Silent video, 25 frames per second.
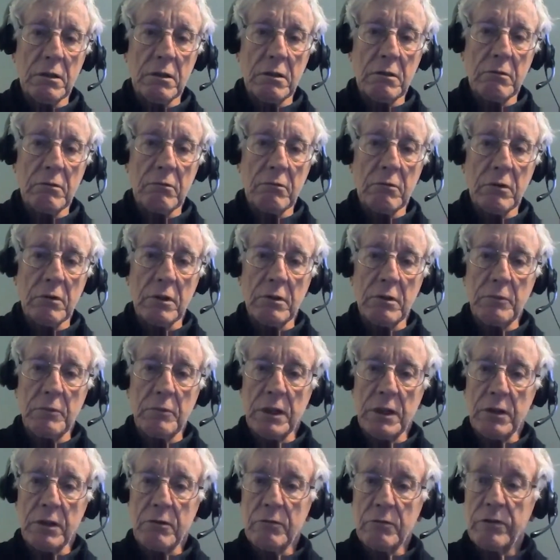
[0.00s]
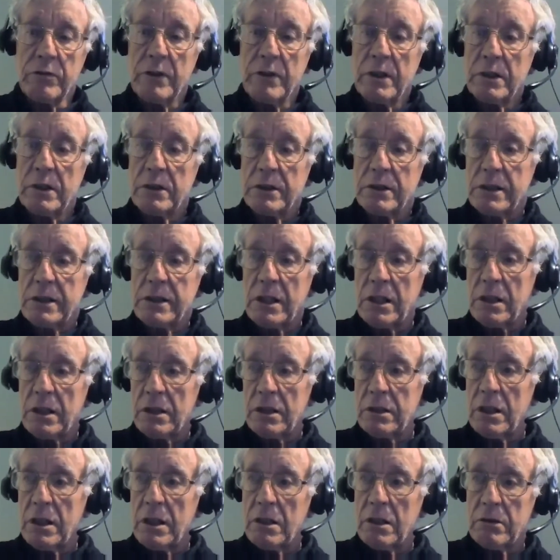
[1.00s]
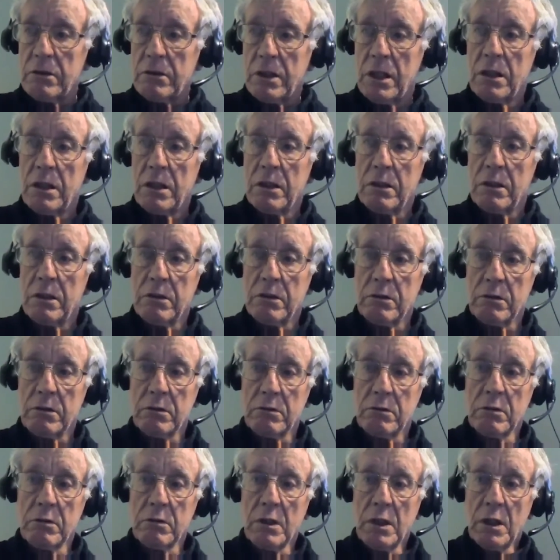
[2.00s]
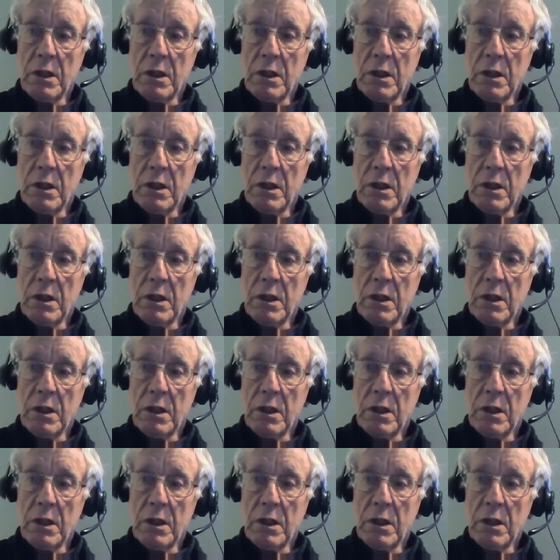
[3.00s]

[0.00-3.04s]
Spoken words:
One of my good friends, sadly now dead, who,